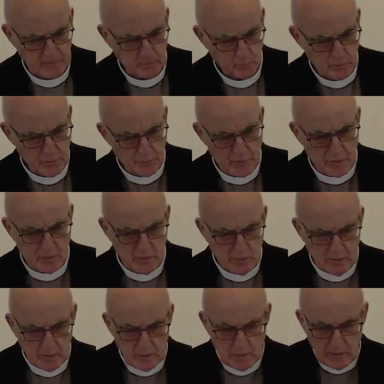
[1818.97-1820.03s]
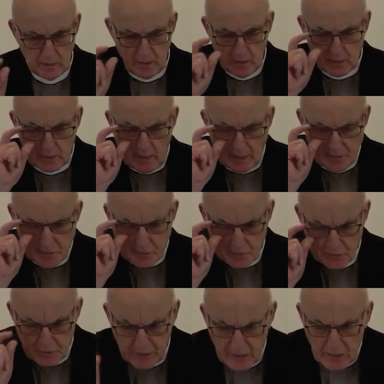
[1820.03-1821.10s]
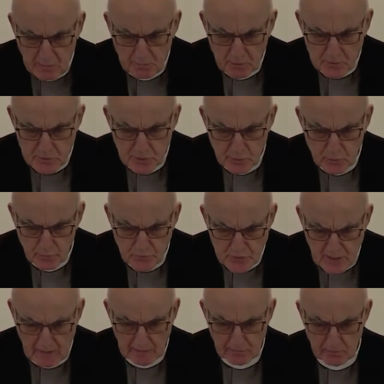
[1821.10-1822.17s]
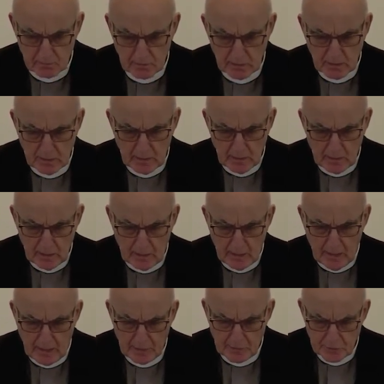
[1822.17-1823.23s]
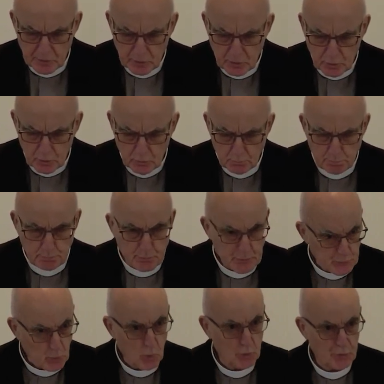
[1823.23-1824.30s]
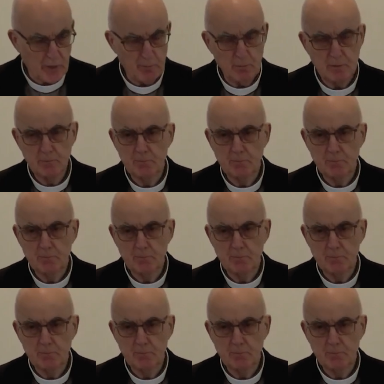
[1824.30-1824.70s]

We read, he cast the tables out of his hand and broke them.